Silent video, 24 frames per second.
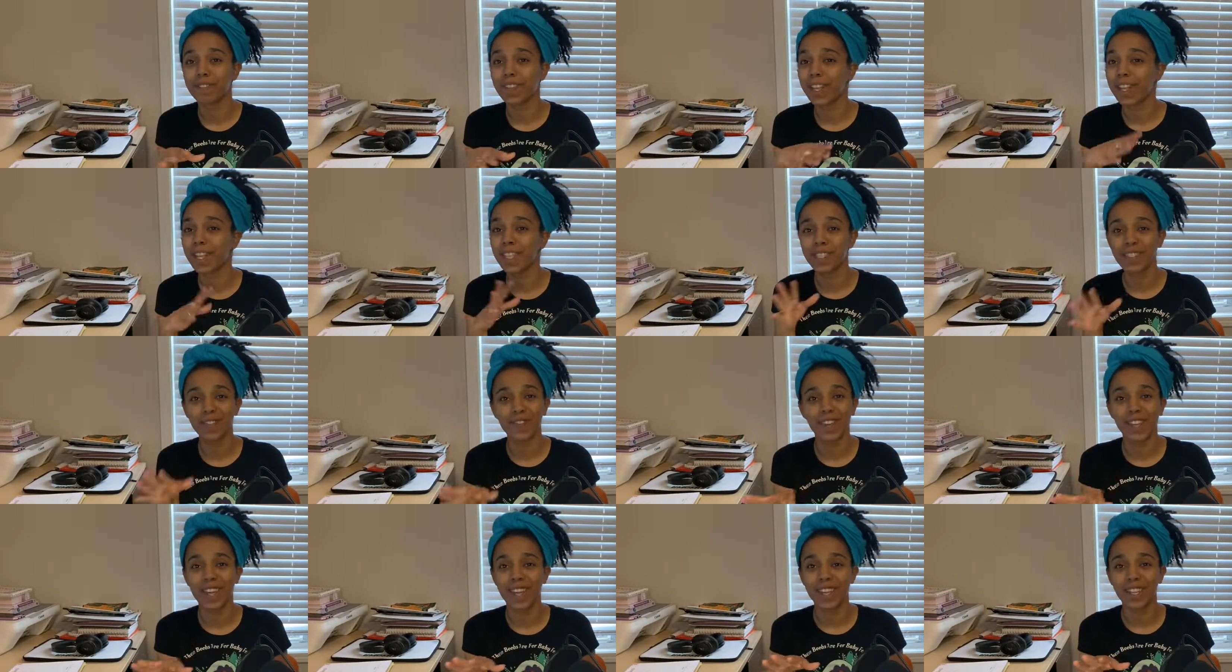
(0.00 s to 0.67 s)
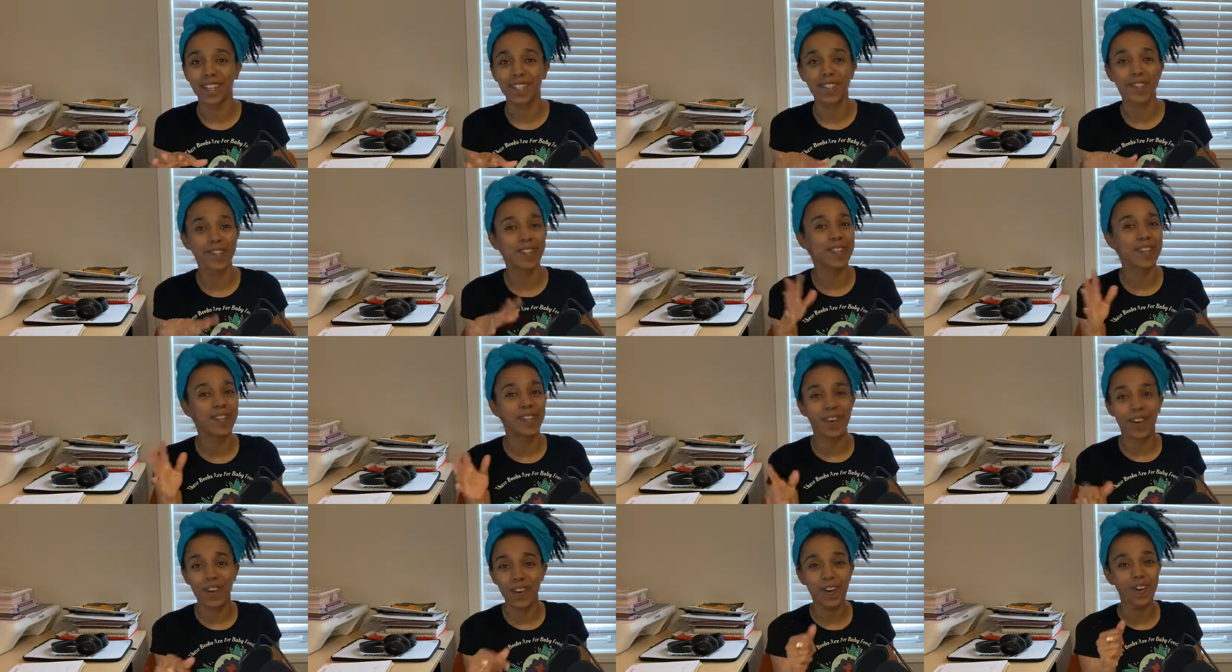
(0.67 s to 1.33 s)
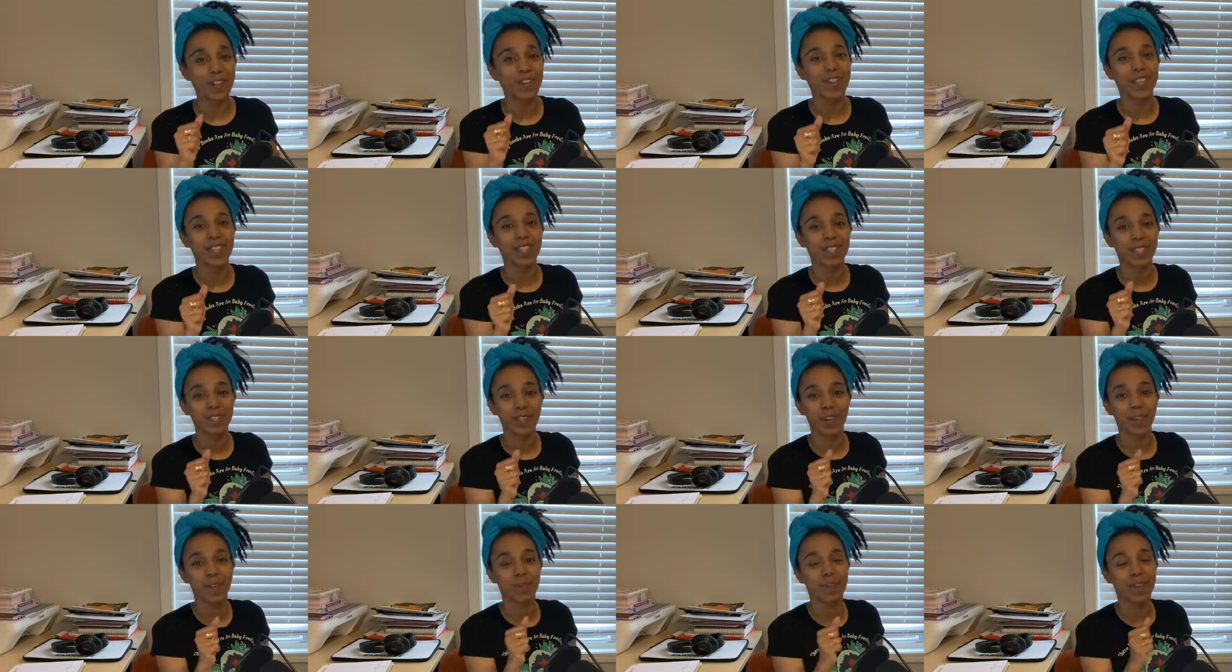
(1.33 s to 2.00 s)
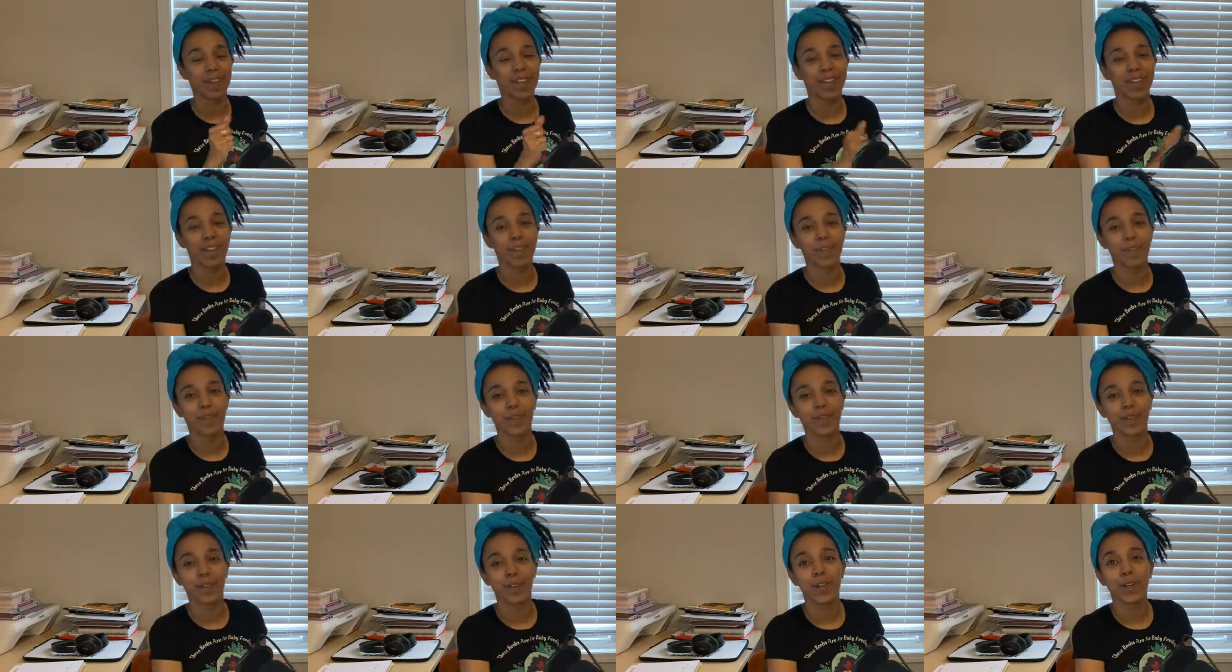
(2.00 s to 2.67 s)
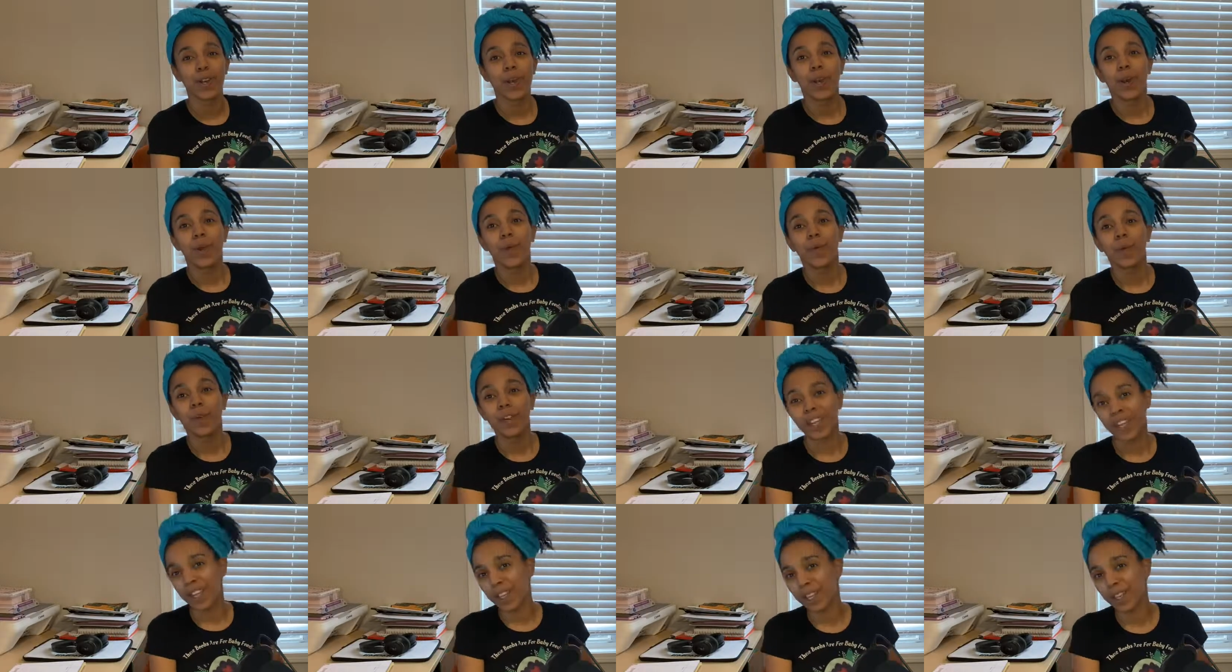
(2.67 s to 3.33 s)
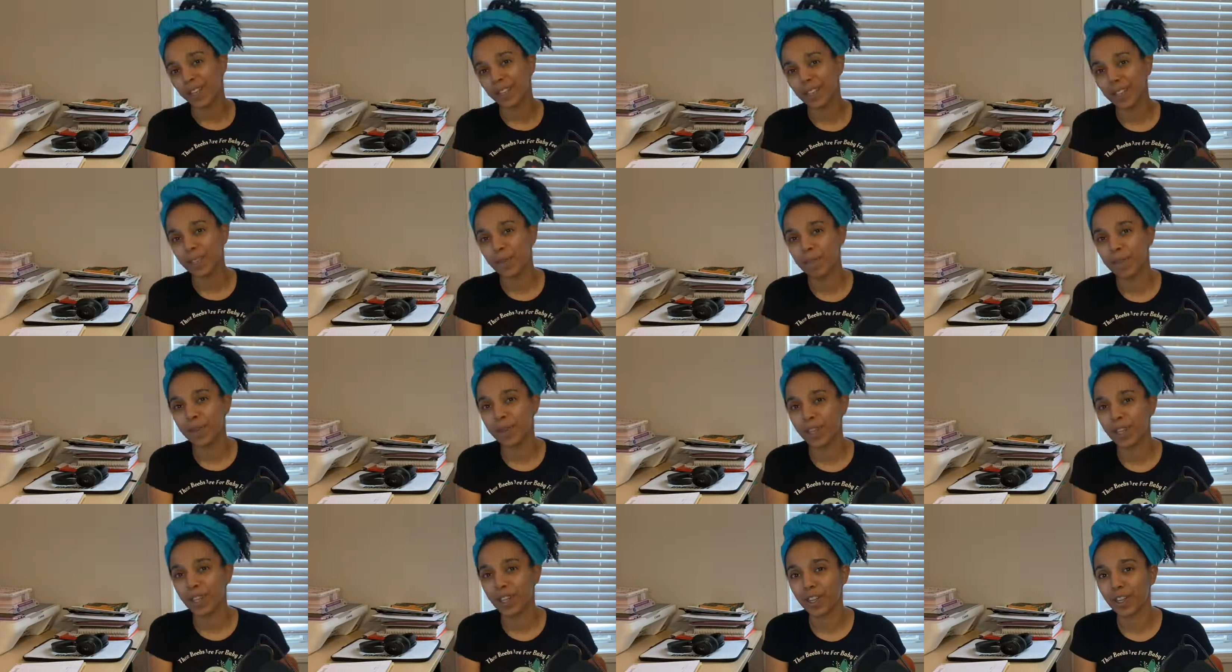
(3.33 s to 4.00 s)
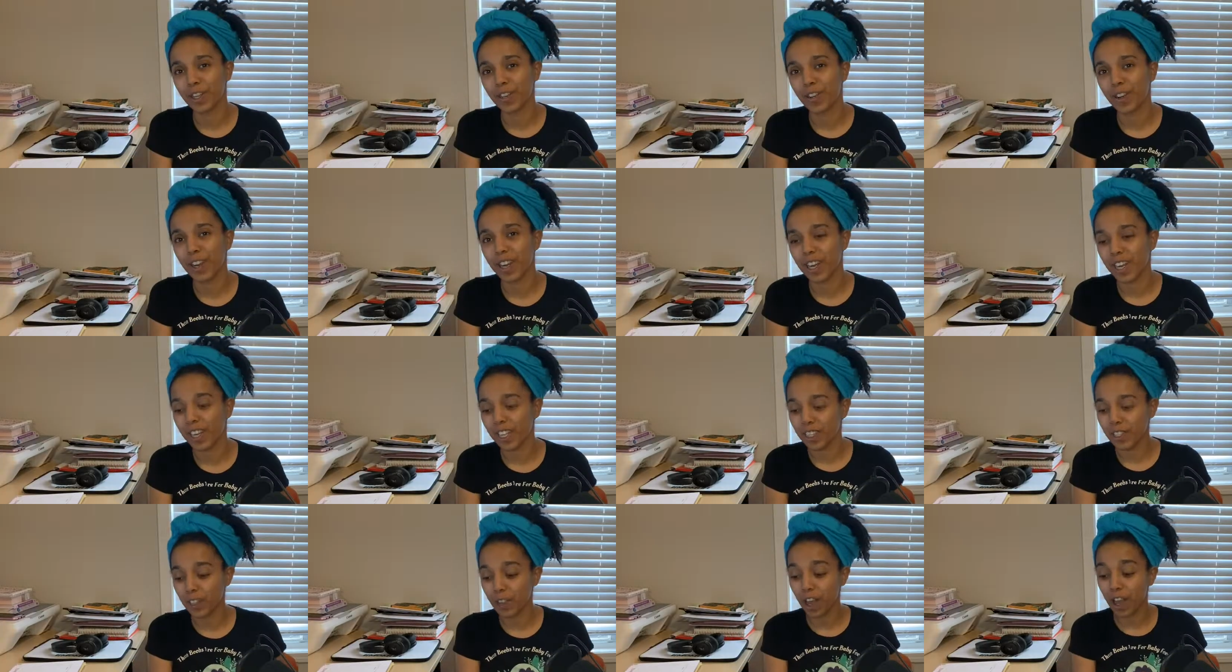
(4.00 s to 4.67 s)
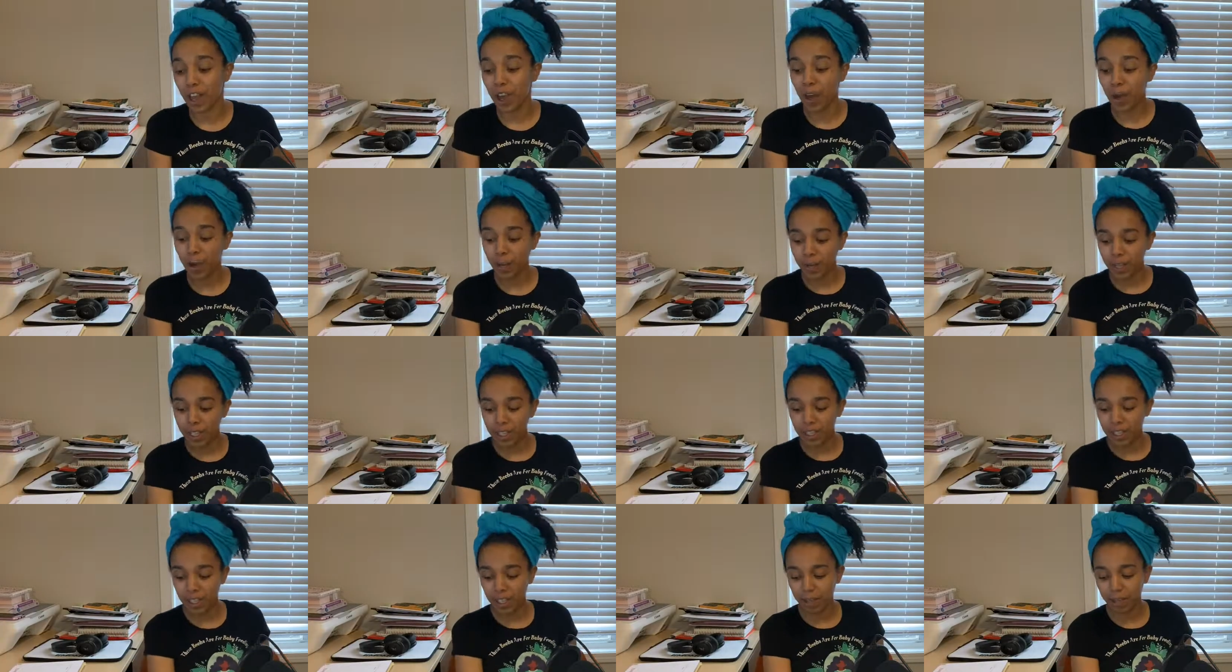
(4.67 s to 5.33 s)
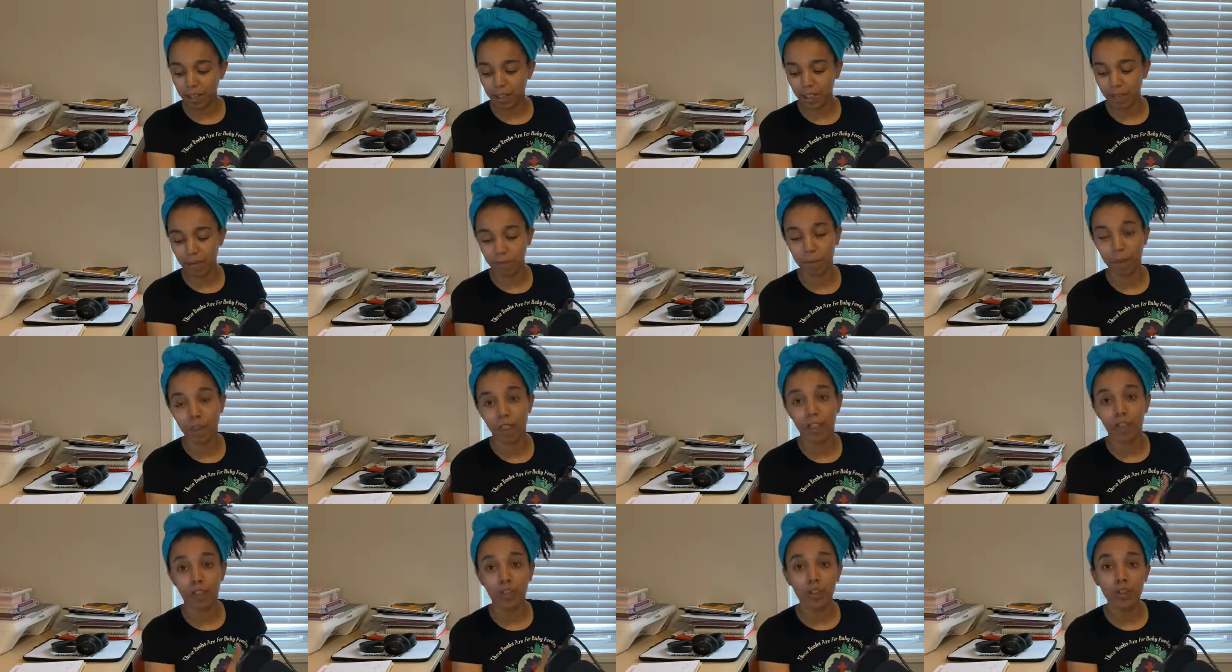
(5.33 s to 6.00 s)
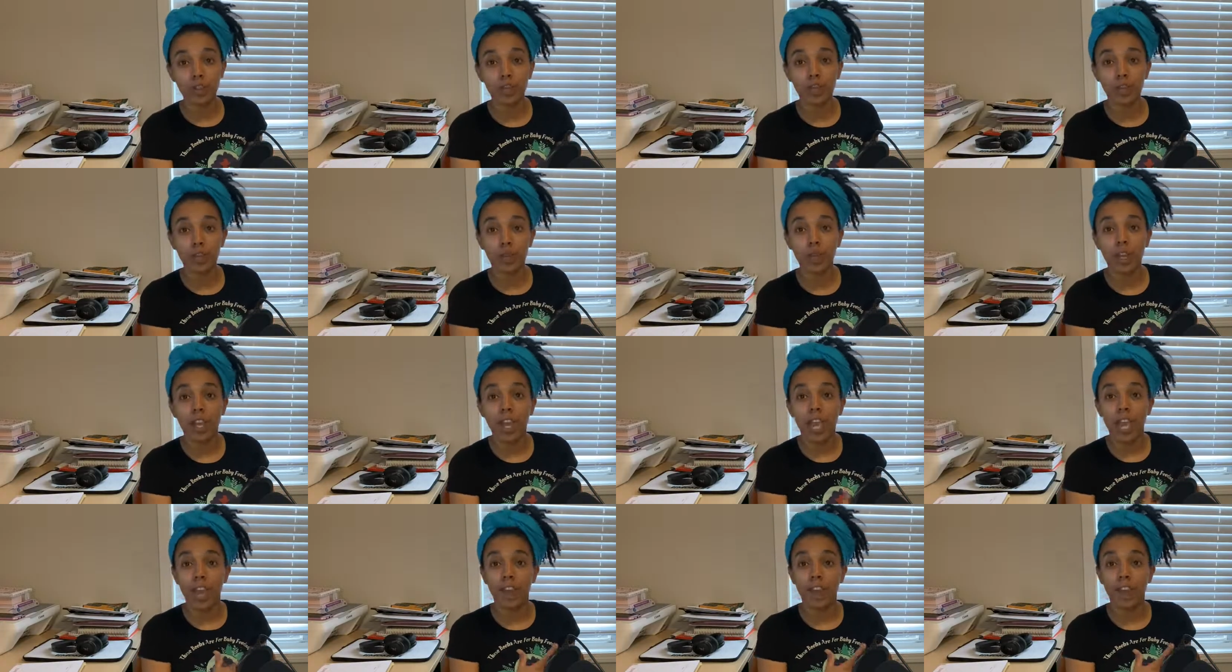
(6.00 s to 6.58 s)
It's fine. You can always start back over when it comes to building your credit. So I hope these tips have been useful.